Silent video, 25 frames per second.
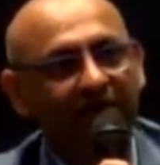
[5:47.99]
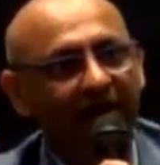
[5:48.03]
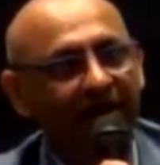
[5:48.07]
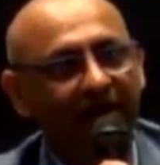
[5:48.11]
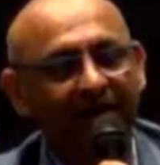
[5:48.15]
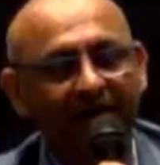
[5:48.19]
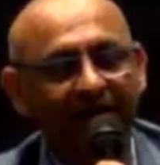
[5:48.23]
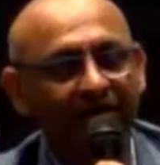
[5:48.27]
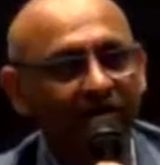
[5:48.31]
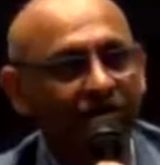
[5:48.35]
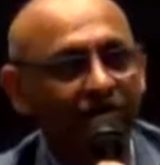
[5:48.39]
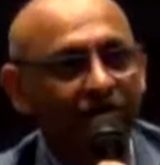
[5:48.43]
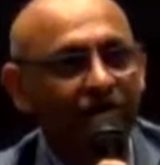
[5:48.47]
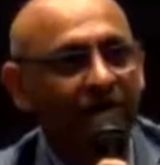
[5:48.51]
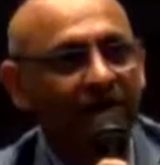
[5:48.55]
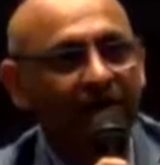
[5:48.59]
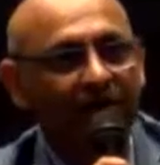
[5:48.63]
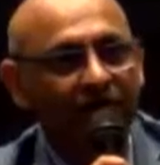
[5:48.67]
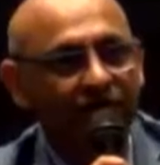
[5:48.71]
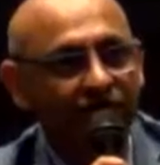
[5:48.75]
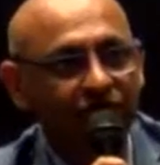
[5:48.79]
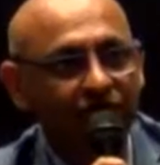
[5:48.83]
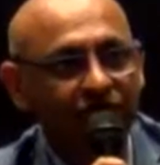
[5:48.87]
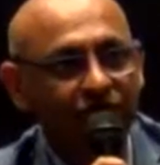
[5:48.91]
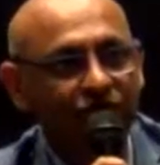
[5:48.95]
I didn't do well
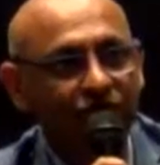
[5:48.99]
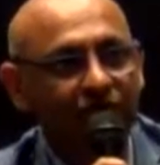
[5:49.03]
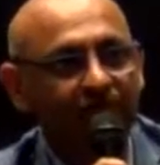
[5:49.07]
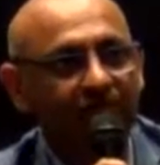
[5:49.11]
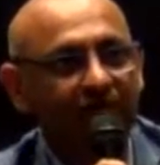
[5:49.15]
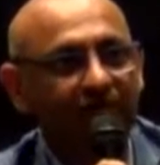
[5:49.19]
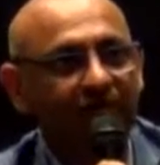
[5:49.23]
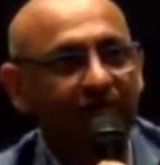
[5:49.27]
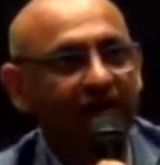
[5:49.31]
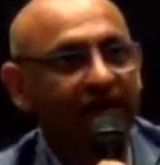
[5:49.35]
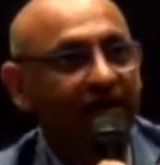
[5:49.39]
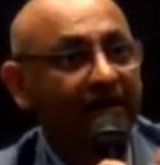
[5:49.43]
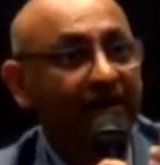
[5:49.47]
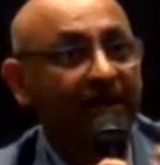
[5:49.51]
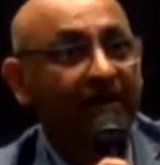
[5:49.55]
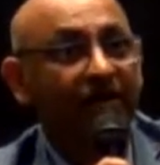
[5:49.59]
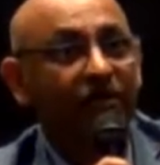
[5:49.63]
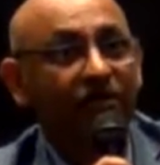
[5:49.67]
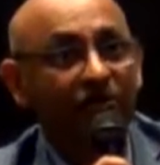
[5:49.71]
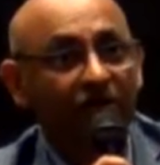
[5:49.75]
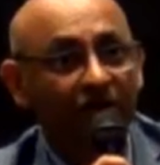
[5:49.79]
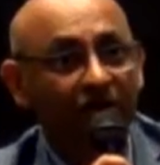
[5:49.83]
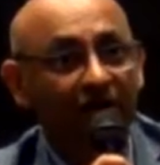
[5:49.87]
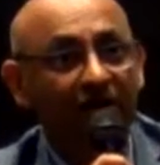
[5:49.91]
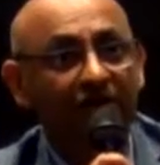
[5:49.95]
through school, but when I got
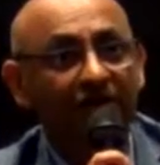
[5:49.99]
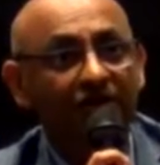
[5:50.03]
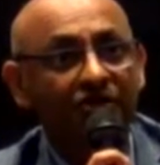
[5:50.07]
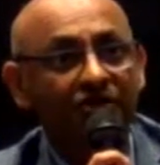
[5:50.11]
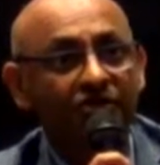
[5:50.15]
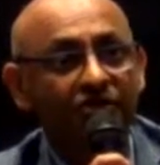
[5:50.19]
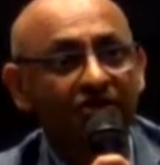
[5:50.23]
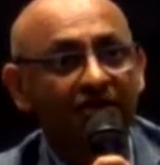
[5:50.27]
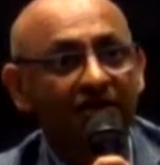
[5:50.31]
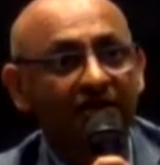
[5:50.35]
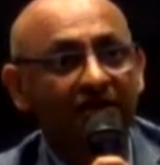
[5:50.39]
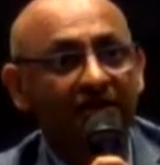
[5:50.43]
into college,